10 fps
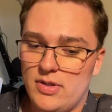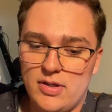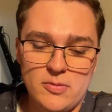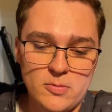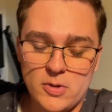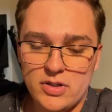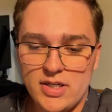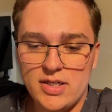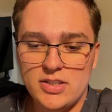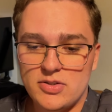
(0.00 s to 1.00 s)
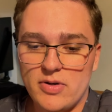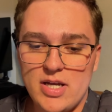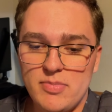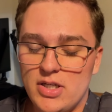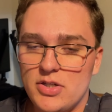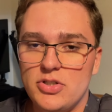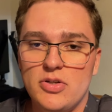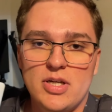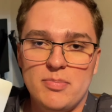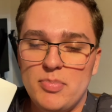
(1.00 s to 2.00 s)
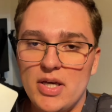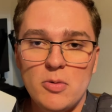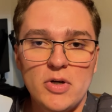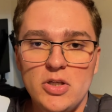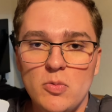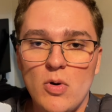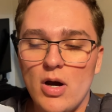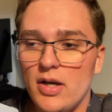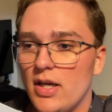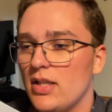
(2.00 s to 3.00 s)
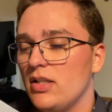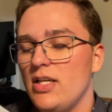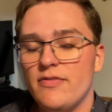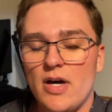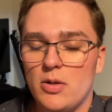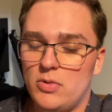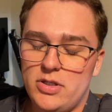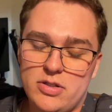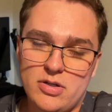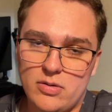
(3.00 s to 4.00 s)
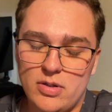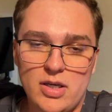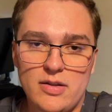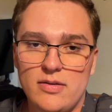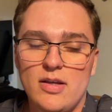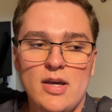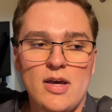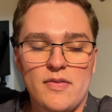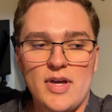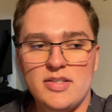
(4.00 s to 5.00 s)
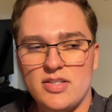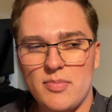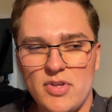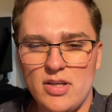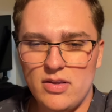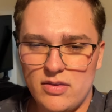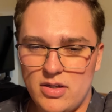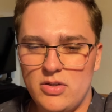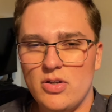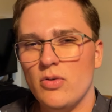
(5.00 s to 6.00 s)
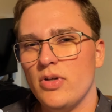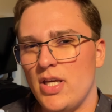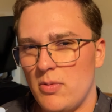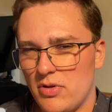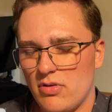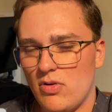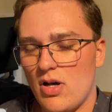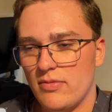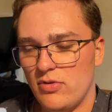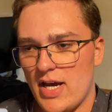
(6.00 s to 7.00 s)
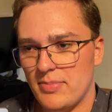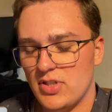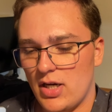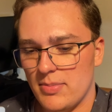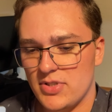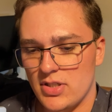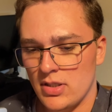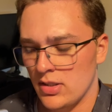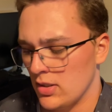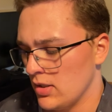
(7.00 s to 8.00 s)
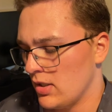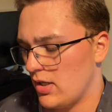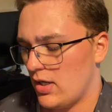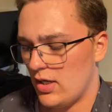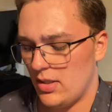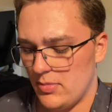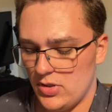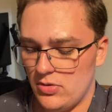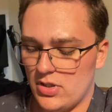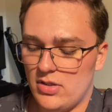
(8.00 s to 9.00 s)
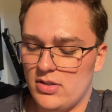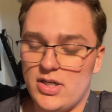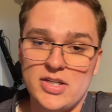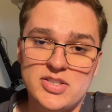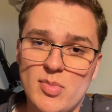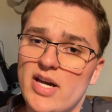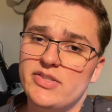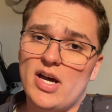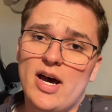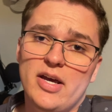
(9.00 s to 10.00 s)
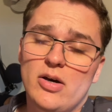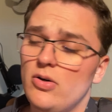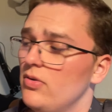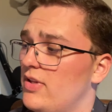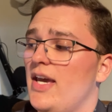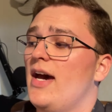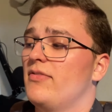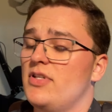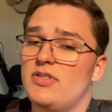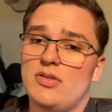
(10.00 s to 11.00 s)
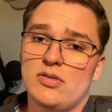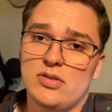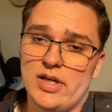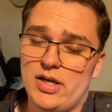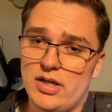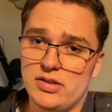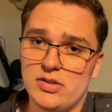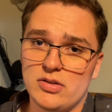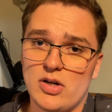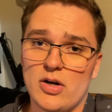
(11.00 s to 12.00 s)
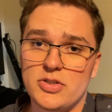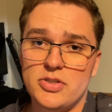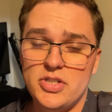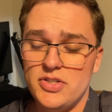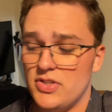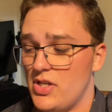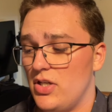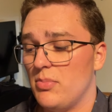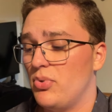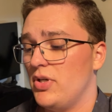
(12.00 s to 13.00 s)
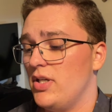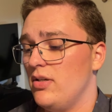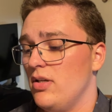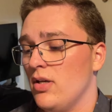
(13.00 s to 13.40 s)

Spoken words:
really, it's great because you can pick what you want and leave out what you don't. And that's something that you don't get with a lot of laptops. You can customize I/O. They have these little cartridges that you can put in,